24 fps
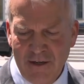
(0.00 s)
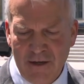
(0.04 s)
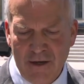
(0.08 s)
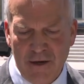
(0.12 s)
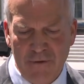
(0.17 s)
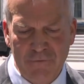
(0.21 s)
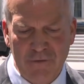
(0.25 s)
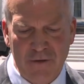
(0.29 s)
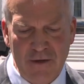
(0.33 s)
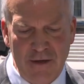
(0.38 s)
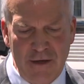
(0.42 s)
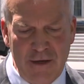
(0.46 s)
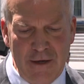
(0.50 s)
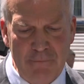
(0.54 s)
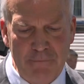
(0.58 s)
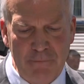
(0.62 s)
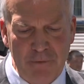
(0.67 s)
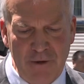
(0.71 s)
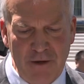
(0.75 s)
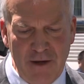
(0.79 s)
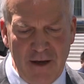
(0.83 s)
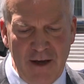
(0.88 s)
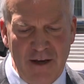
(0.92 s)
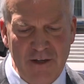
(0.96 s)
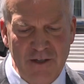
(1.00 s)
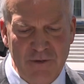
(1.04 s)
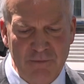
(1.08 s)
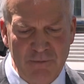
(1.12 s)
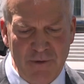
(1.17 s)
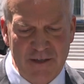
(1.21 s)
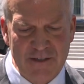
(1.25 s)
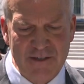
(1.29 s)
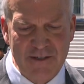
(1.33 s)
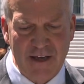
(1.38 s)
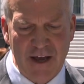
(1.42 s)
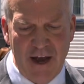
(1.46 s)
if the EPA's
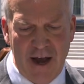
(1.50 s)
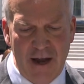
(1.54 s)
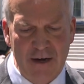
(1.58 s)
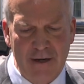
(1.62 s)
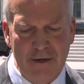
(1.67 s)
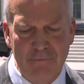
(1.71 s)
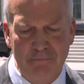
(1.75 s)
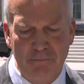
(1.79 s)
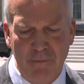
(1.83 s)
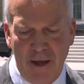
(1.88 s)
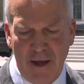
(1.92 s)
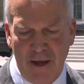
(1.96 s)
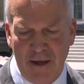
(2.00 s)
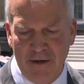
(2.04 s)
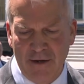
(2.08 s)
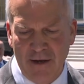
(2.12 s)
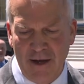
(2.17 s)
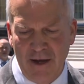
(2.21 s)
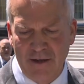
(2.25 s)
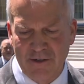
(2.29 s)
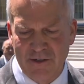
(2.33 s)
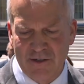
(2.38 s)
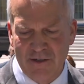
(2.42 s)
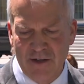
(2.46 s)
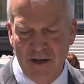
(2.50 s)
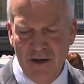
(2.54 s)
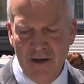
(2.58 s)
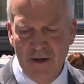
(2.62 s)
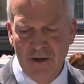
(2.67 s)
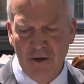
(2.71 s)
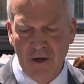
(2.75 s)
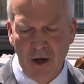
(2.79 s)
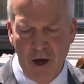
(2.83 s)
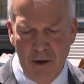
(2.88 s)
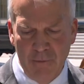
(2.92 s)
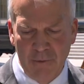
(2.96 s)
misguided mandates
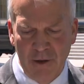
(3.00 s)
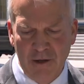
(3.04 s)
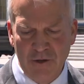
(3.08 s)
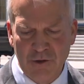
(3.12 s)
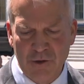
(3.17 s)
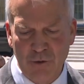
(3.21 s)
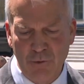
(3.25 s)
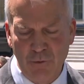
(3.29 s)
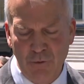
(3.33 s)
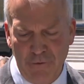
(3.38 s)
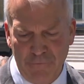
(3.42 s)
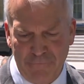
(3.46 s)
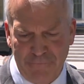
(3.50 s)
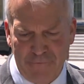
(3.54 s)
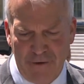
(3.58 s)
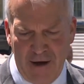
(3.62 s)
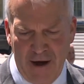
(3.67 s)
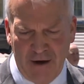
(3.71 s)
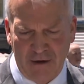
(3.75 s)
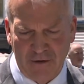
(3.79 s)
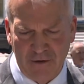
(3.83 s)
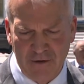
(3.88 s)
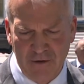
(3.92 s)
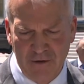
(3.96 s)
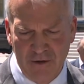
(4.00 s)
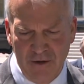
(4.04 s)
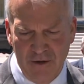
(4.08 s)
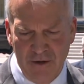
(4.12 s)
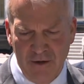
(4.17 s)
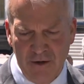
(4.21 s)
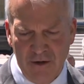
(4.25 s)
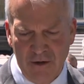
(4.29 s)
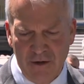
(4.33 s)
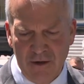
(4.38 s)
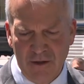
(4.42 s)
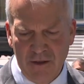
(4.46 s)
come into effect.
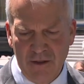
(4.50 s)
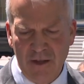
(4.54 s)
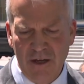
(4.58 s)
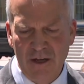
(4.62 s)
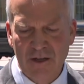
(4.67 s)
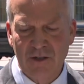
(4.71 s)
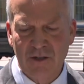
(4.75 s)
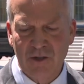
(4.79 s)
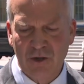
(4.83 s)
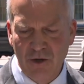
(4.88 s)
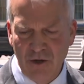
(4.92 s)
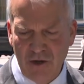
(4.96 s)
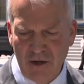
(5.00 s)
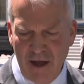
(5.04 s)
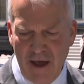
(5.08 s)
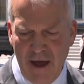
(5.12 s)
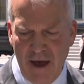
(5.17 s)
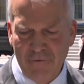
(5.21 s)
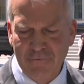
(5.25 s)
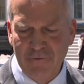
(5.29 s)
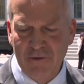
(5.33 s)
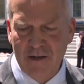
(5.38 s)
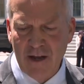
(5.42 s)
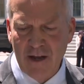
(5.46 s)
This could have